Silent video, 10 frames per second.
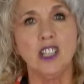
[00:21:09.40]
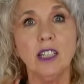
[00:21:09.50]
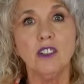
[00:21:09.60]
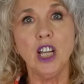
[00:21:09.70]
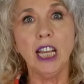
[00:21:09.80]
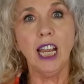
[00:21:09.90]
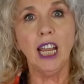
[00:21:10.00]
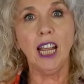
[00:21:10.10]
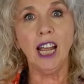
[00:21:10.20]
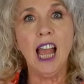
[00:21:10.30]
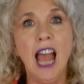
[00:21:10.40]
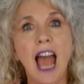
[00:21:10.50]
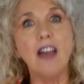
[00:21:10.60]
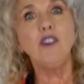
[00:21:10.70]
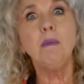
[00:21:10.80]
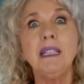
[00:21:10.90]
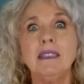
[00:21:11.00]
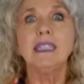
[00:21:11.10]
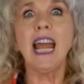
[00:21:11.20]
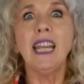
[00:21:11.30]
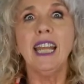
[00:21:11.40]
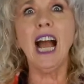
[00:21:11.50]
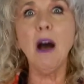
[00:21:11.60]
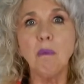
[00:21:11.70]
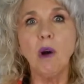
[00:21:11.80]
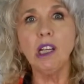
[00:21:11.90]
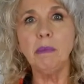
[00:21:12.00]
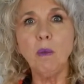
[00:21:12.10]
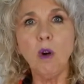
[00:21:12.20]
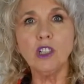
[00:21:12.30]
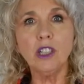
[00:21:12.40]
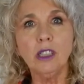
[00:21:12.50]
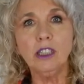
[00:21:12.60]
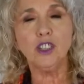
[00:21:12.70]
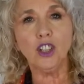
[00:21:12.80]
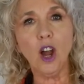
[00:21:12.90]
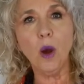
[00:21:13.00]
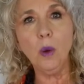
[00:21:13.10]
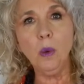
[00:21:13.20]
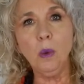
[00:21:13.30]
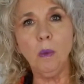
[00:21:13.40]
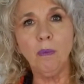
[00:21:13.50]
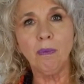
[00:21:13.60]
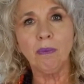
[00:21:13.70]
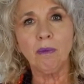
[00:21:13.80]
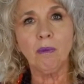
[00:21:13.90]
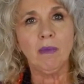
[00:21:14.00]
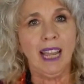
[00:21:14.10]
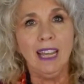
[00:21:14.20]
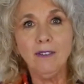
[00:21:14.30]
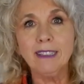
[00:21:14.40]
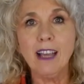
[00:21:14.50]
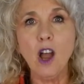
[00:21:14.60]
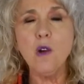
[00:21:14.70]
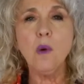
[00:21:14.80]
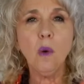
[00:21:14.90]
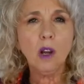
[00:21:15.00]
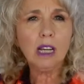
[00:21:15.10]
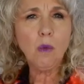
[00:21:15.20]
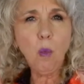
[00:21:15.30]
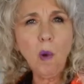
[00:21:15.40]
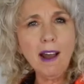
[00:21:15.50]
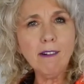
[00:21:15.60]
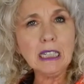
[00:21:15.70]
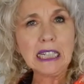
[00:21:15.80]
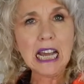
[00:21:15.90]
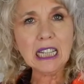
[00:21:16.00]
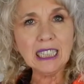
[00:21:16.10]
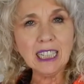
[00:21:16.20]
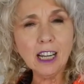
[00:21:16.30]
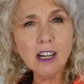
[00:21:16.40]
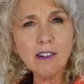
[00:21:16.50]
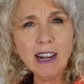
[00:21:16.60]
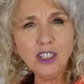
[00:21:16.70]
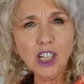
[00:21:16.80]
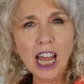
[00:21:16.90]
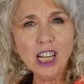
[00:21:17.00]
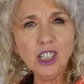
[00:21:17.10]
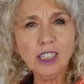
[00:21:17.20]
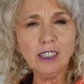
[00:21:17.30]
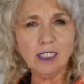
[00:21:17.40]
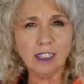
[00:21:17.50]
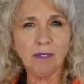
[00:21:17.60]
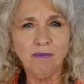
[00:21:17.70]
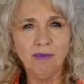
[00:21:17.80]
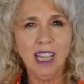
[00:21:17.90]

Just checking, have you been standing up while you've been watching the show? If so, well done, congratulations.